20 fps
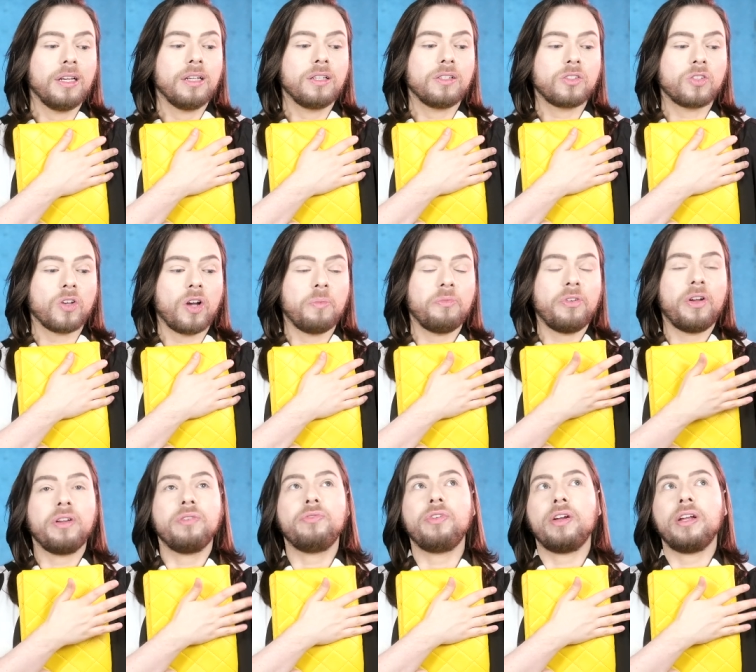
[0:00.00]
So I'm
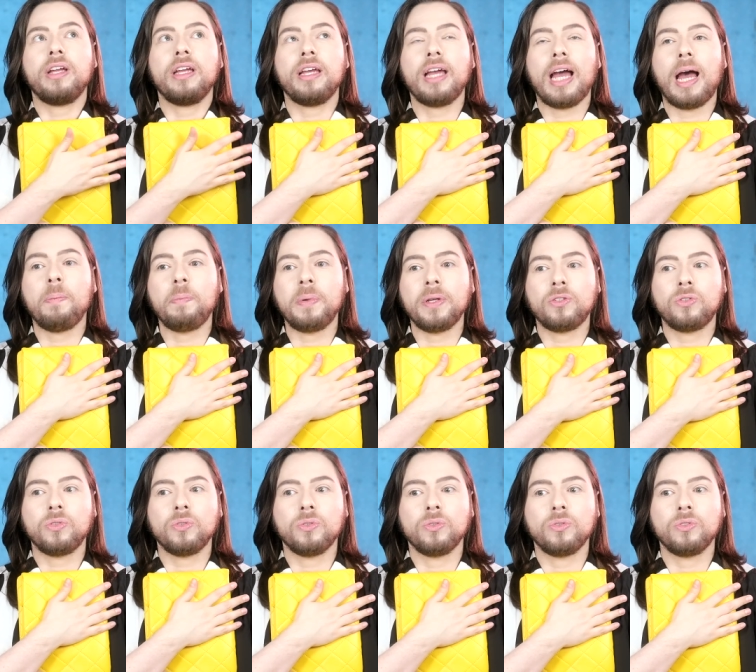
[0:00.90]
very, very happy
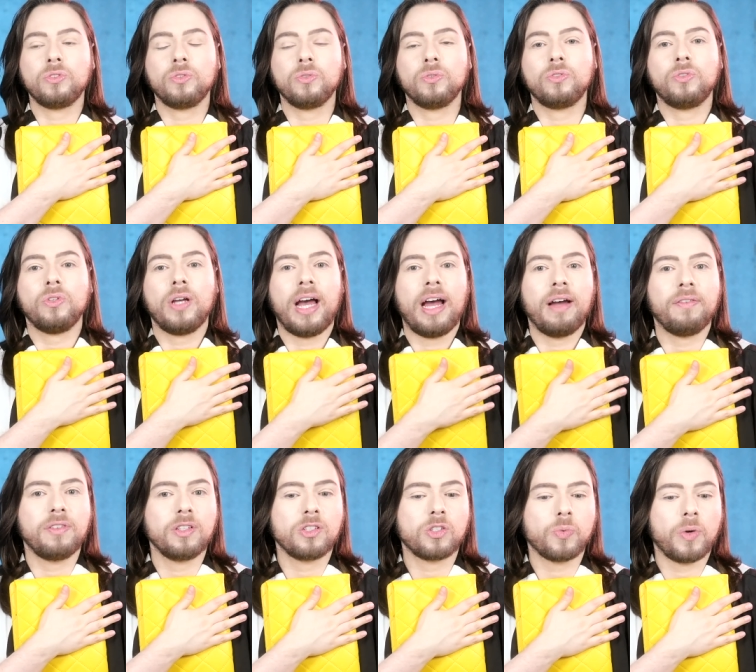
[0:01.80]
to, to, to
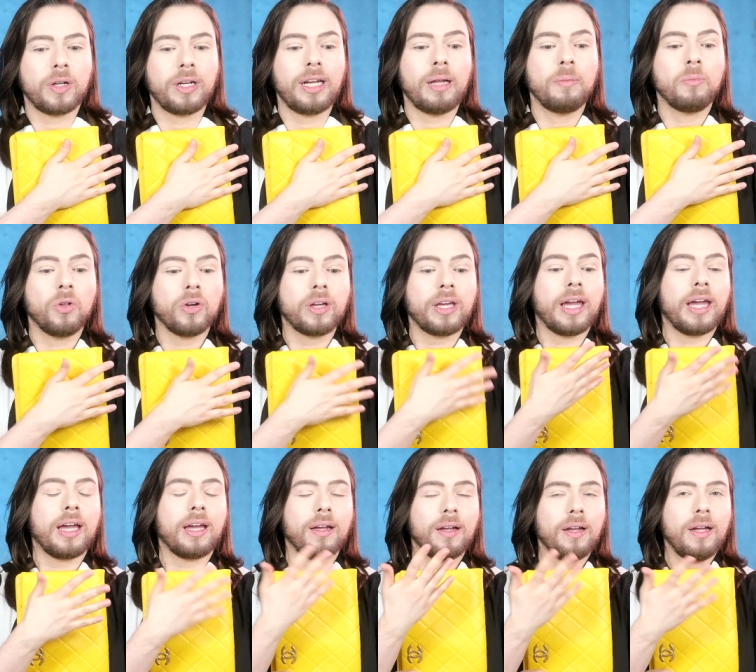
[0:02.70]
have this one. And I'm
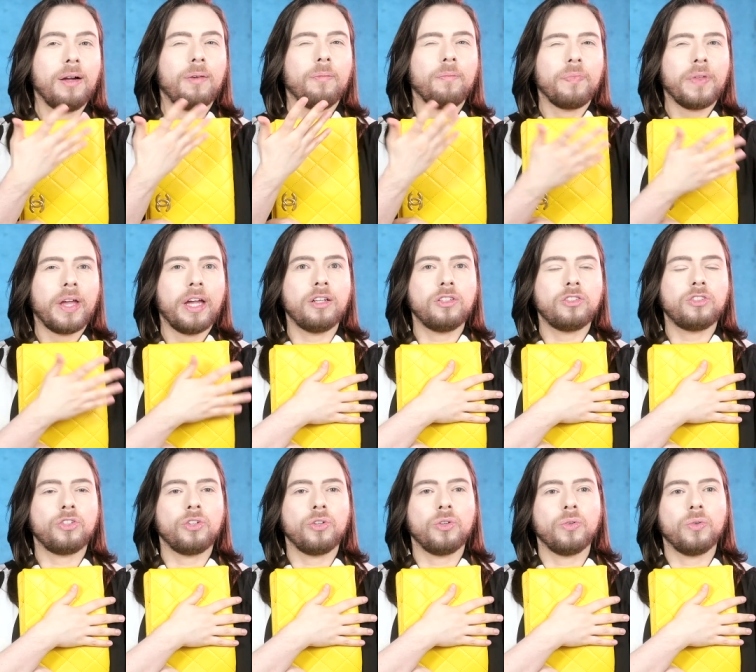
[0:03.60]
looking
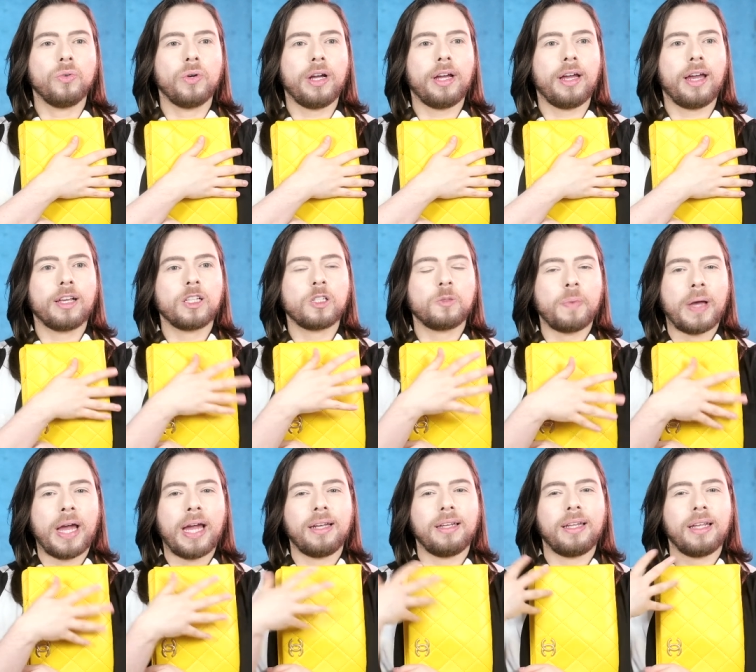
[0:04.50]
into uh,
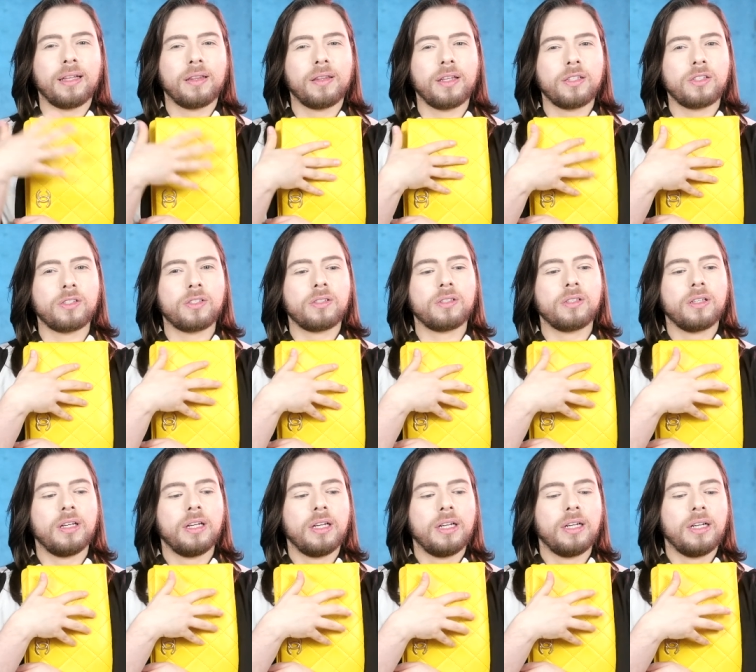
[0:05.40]
expanding this,
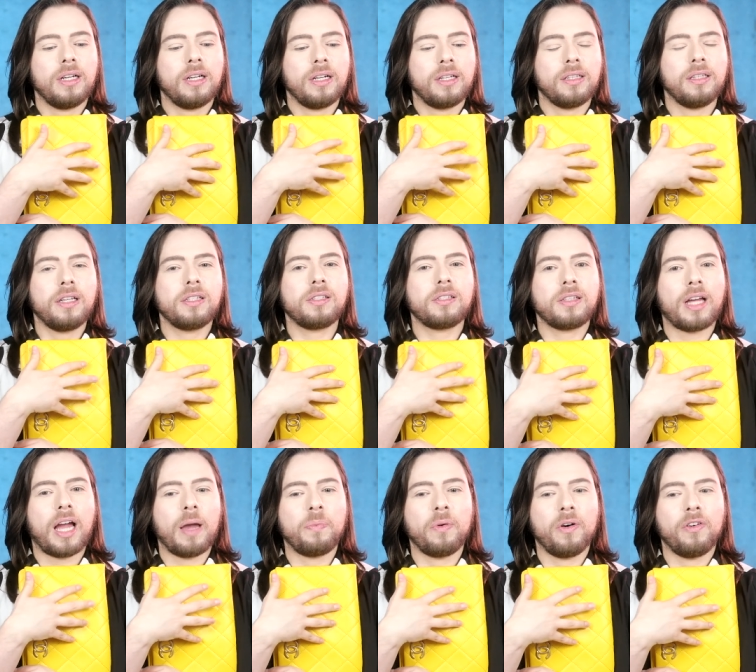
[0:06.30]
this
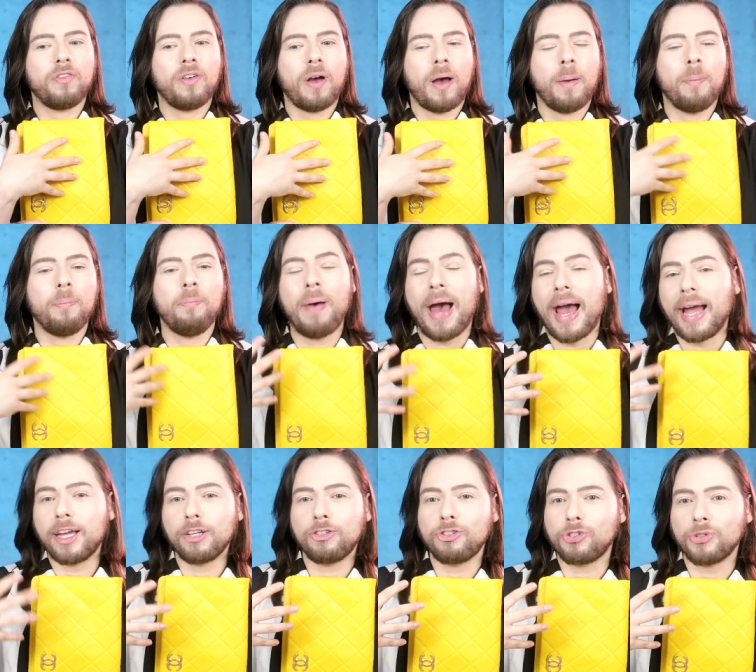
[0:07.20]
type of uh,
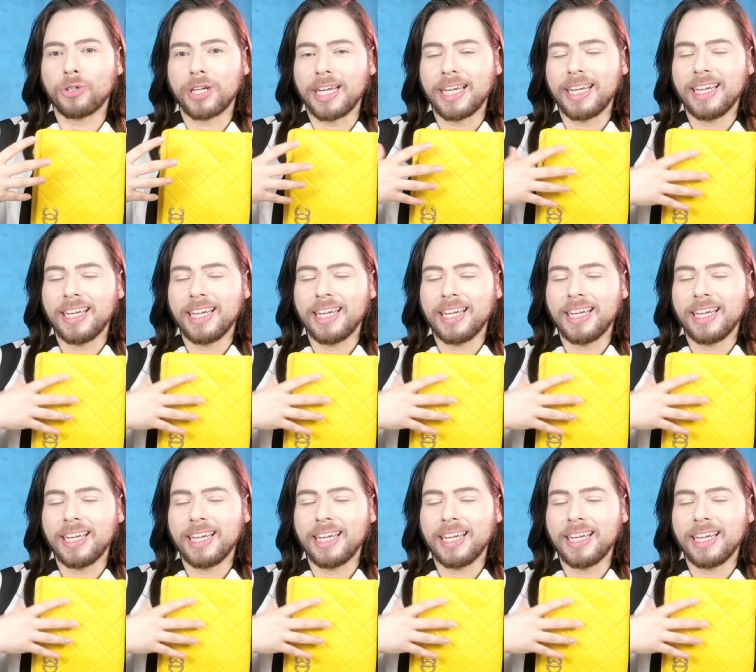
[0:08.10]
baggage.